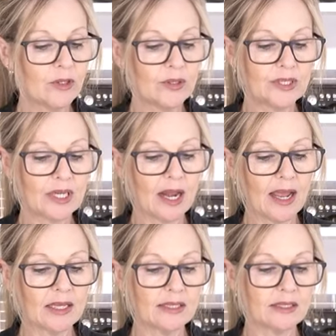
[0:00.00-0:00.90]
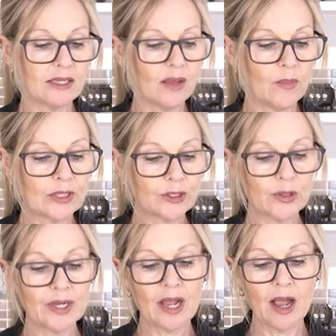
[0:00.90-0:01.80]
used it as a
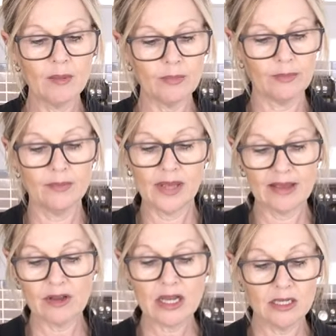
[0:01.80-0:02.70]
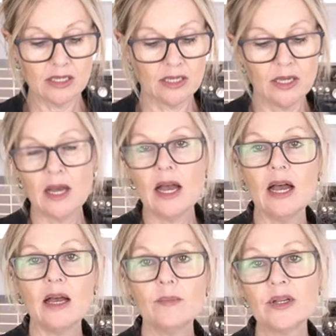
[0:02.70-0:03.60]
measuring cup ever
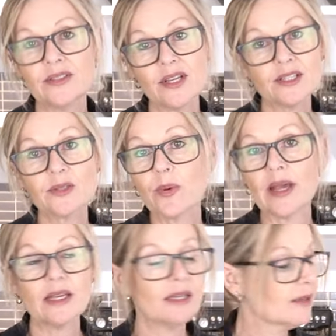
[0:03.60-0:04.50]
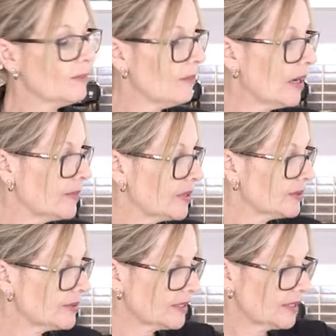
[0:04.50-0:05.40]
um, because I just weigh my
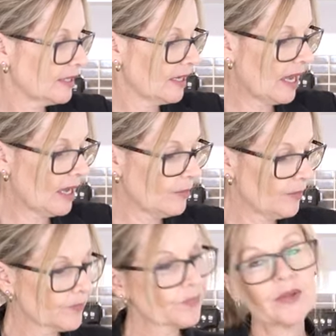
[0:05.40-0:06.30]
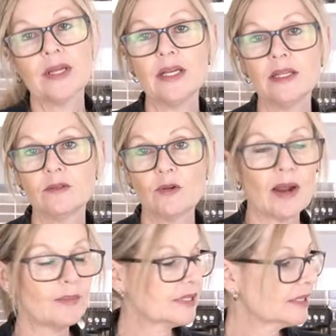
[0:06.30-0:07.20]
meals um, in
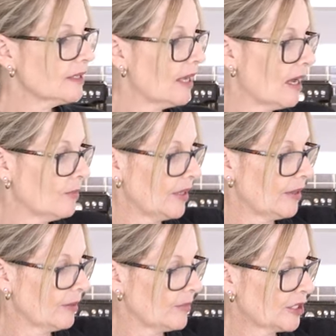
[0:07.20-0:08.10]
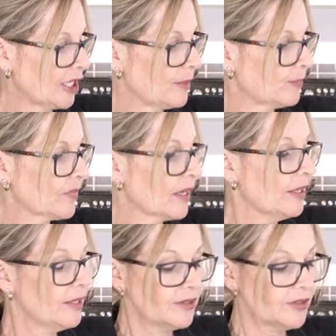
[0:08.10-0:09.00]
grams um, in the machine.
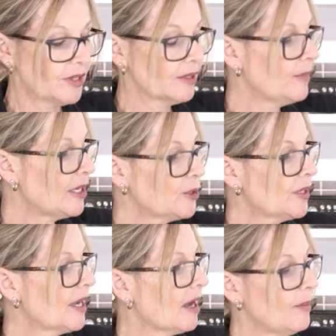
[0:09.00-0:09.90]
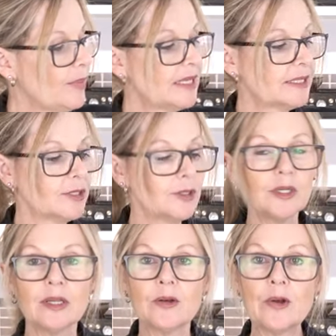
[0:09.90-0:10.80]
So the measuring cup has
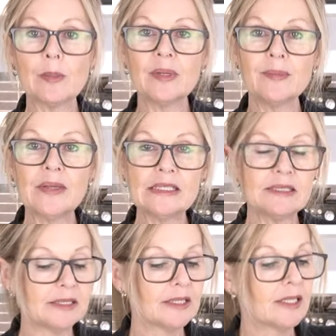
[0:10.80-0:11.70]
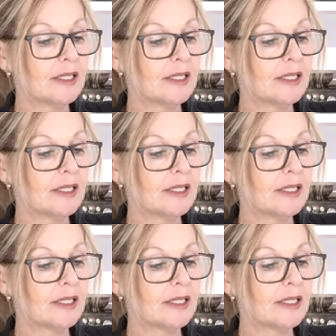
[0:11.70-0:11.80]
two little knobbly bits.